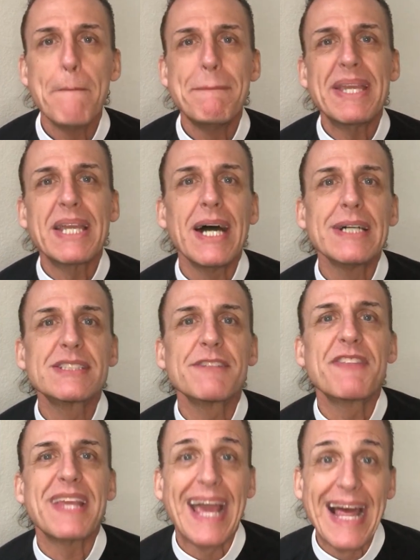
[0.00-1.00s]
Because
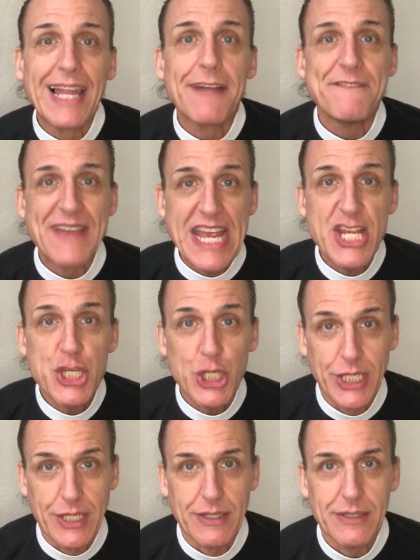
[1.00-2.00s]
of the
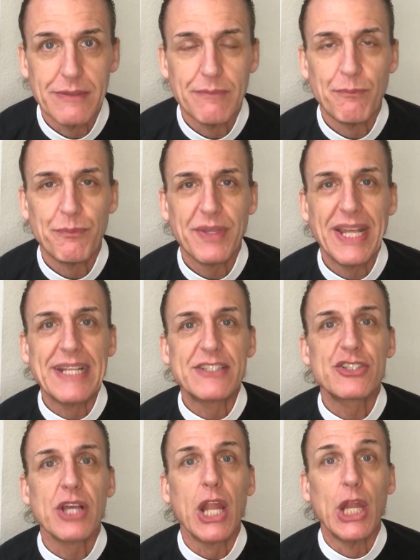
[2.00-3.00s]
elevation.
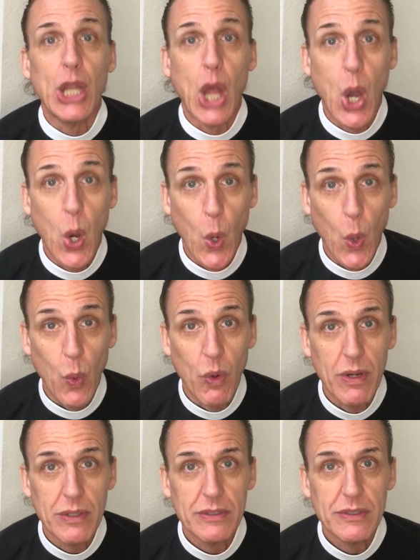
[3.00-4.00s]
It's
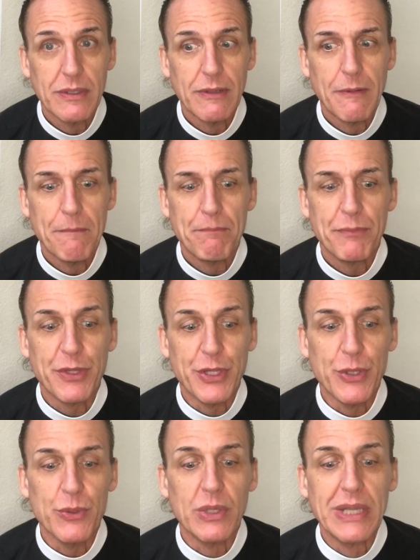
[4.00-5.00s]
low.
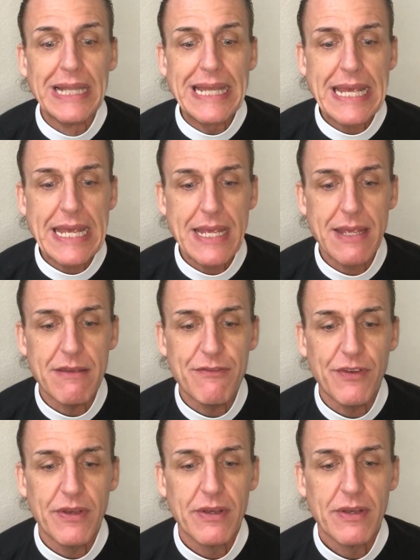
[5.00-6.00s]
You
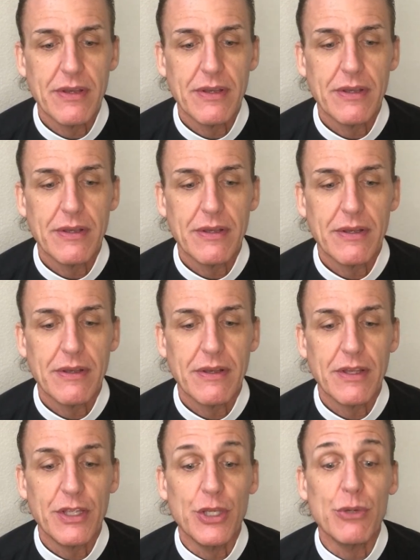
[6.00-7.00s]
leave,
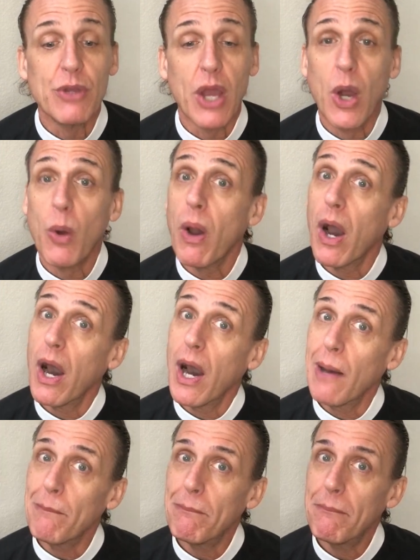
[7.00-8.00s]
you go
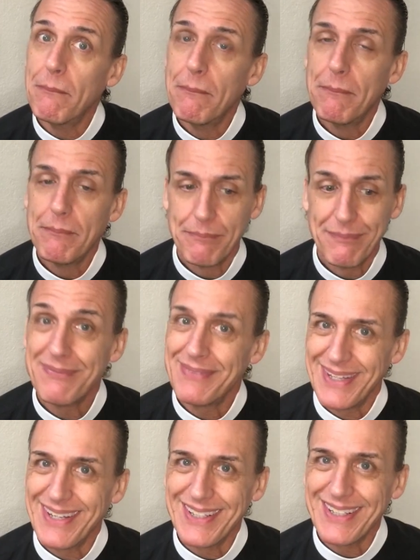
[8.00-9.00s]
up.
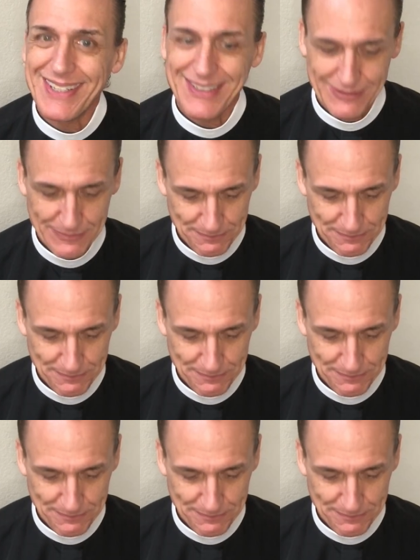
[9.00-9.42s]
There you go.